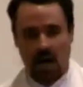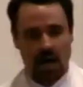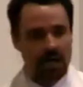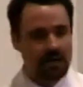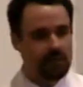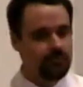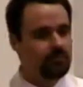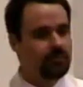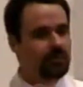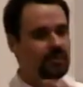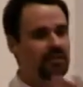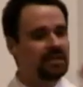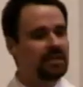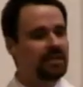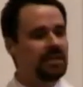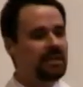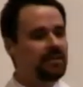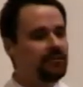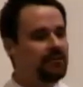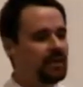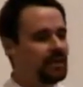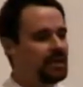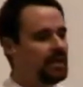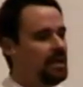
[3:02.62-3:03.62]

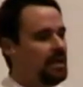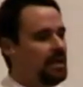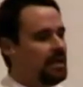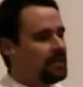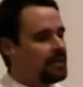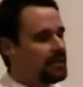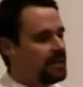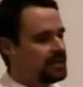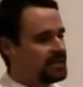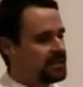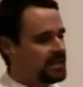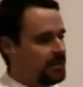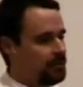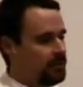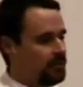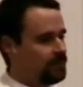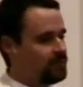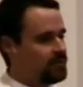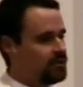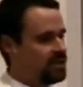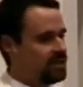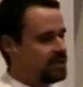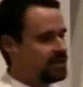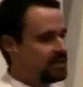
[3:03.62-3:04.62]
unbelieving that some
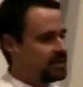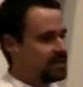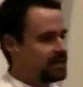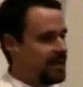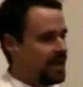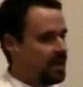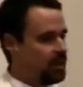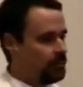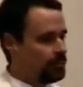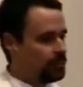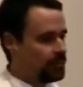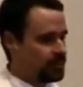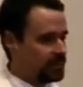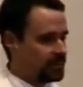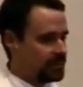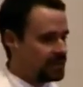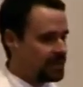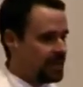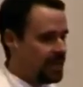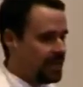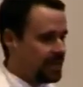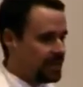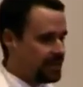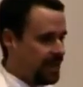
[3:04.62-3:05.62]
of Jesus'
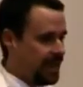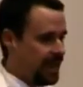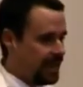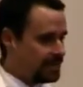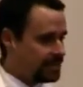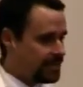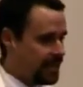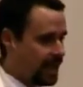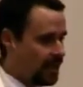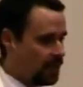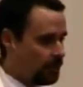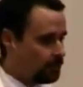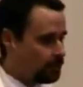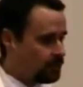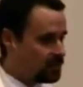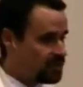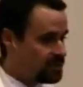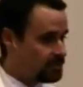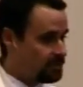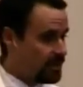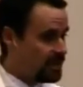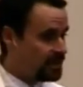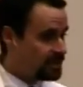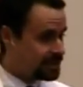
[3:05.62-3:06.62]
helpers can't help,
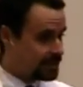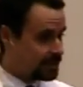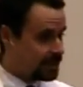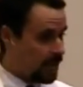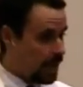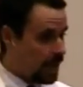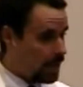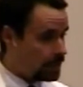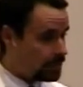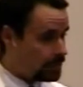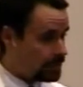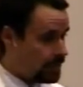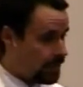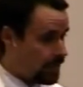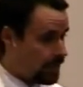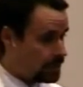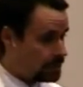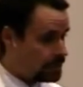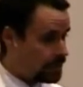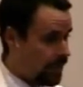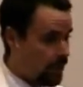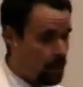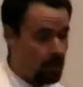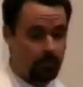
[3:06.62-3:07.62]
which means God
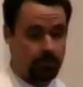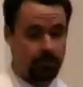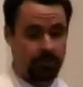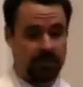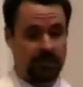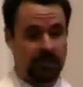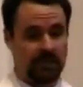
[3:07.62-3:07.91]
can't help.